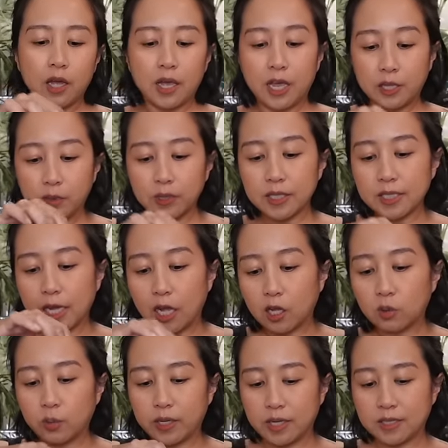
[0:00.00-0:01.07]
And you can
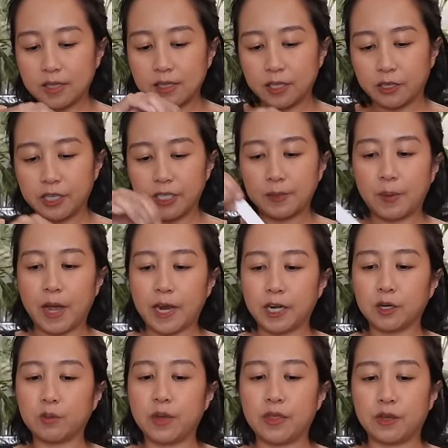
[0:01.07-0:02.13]
tell when it's a serious
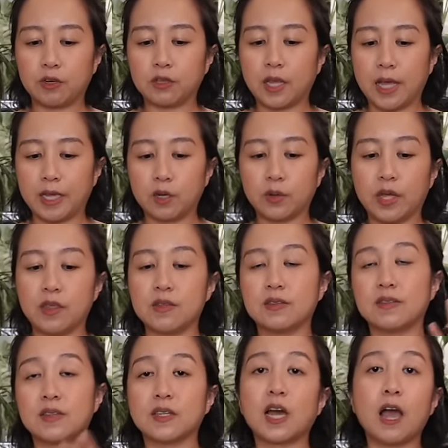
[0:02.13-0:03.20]
buyer, when they're like, okay, this
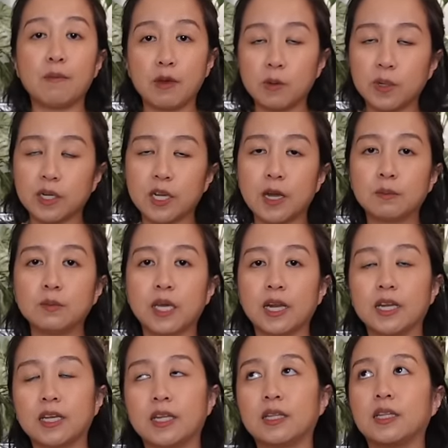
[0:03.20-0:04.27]
is the time I want to come get
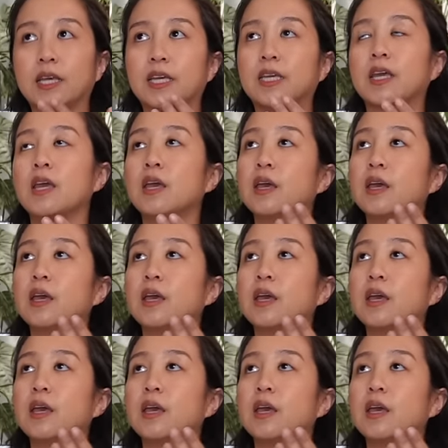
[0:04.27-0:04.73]
it. Like,